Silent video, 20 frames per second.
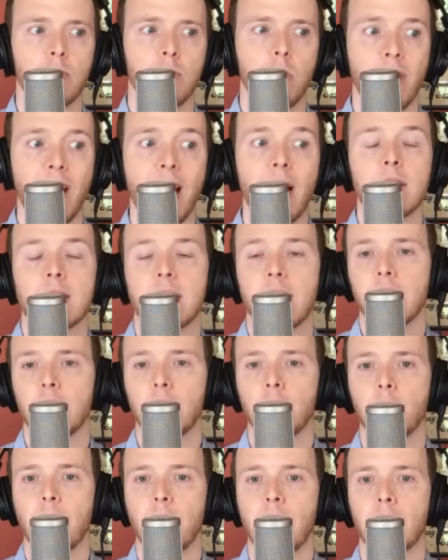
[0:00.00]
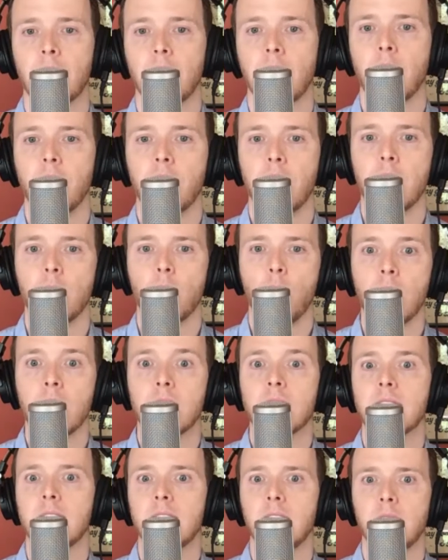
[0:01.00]
without a technical background that want
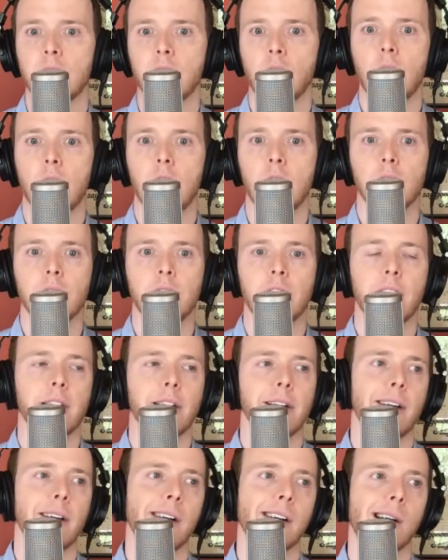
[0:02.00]
to get involved and,